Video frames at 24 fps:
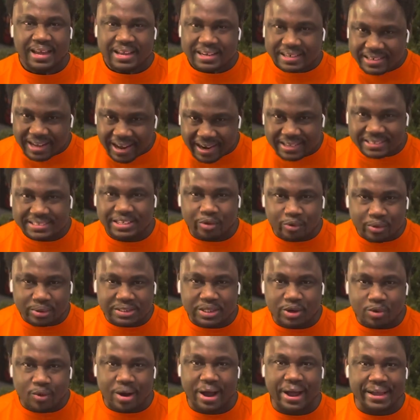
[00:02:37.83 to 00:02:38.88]
That is the
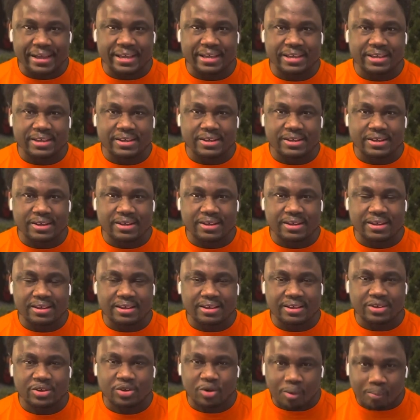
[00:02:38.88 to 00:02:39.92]
reason why
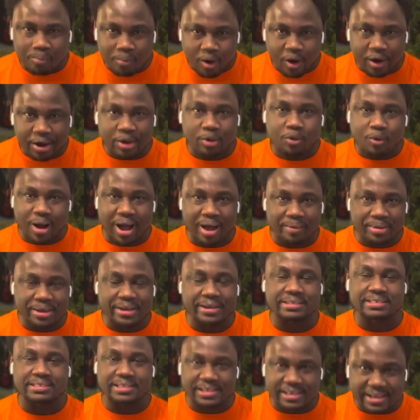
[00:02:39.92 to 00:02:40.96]
your boy Kwame
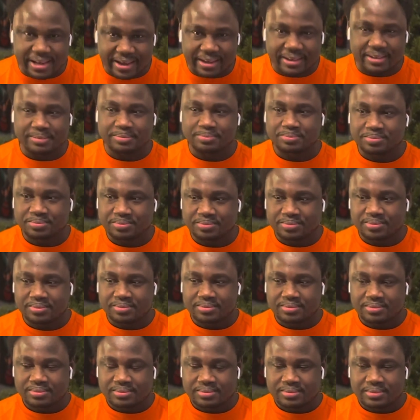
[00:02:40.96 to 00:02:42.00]
is here
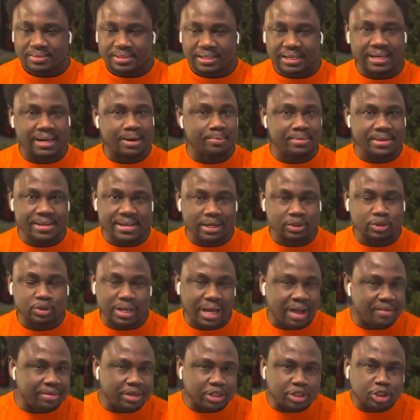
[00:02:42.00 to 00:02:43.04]
and I'm here to
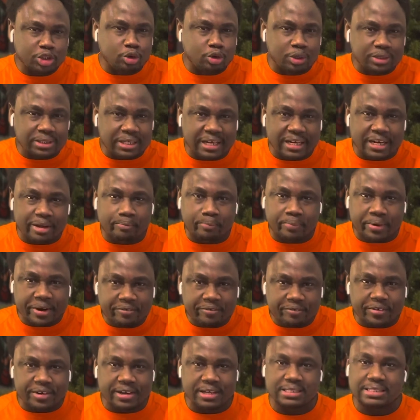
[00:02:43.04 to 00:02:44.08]
have a short and a
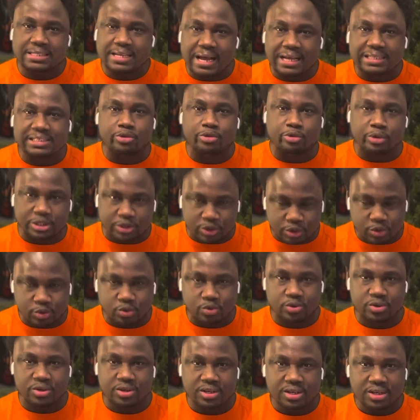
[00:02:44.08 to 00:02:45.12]
brief discussion with you
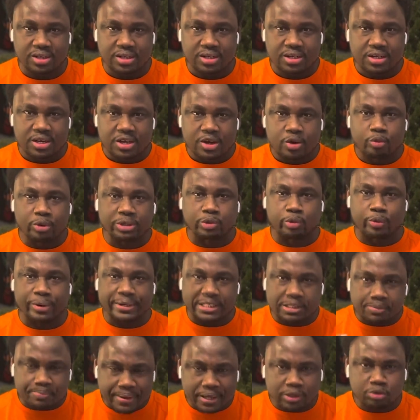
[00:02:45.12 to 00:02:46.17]
with
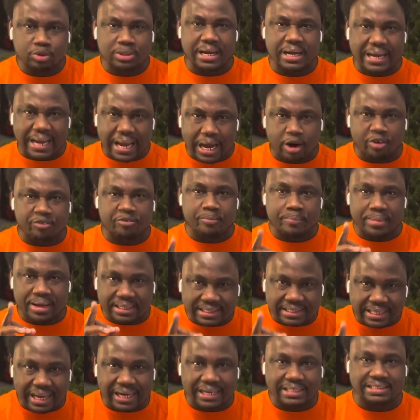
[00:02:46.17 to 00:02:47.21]
respect to the kind of
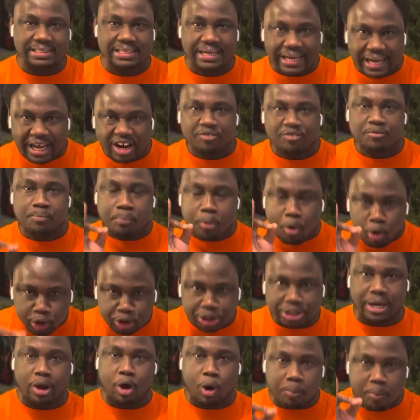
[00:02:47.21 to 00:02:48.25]
mentality, the kind of
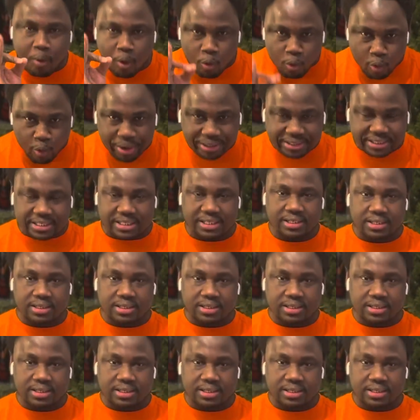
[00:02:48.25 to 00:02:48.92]
posture upon which